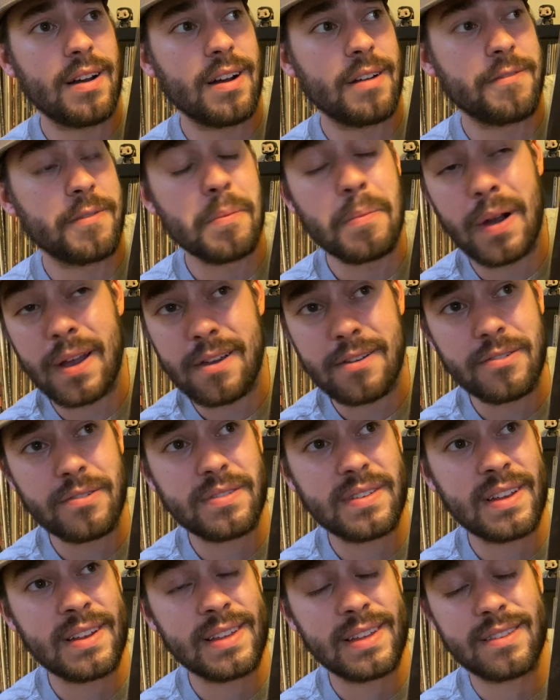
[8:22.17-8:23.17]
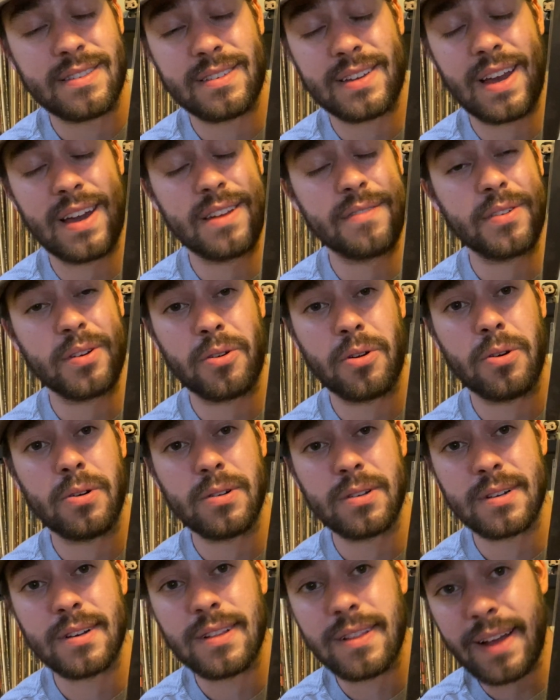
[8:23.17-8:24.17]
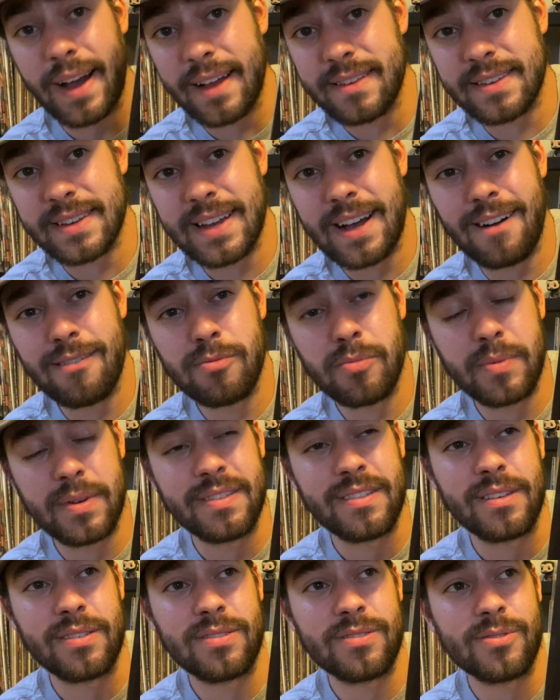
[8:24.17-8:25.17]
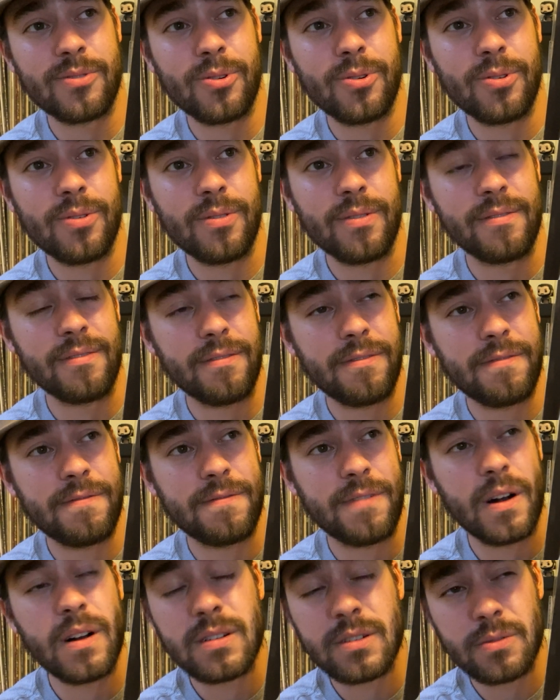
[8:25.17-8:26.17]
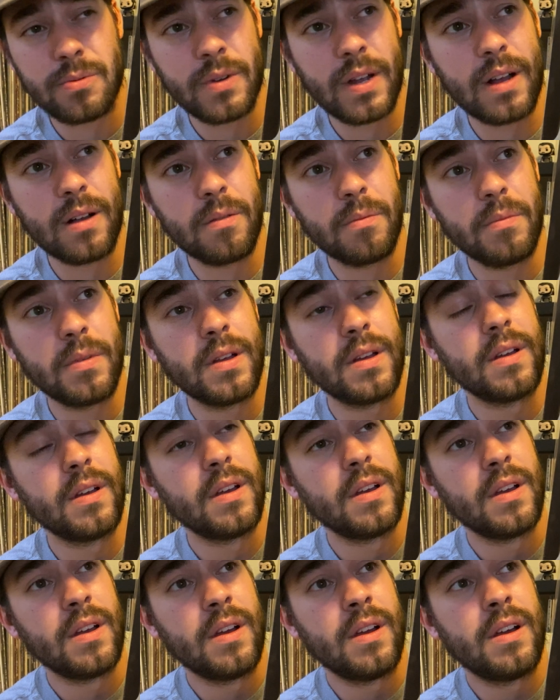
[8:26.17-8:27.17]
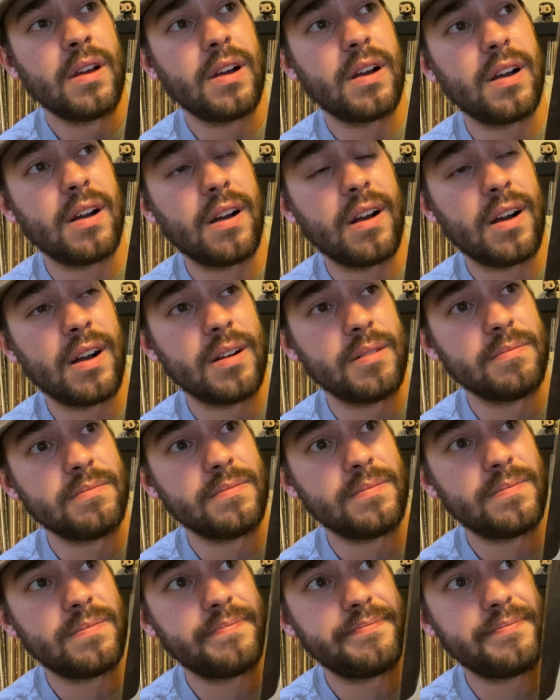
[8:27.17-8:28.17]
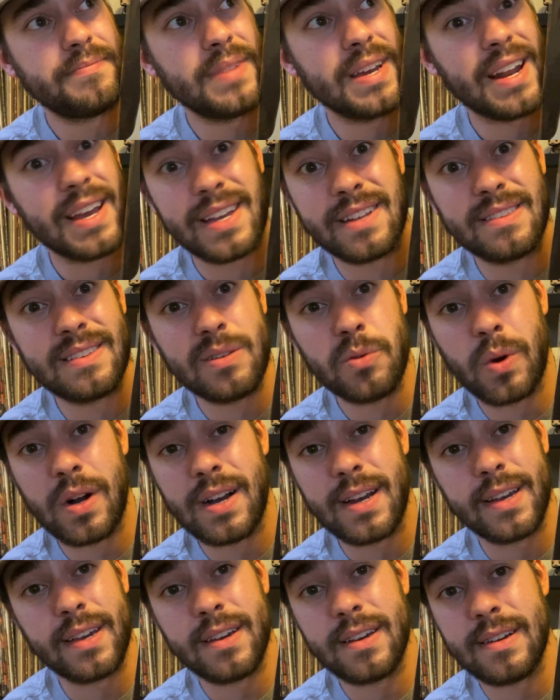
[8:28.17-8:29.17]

From my understanding, it's kind of a cult classic album in the soul and funk realm. And I can see why.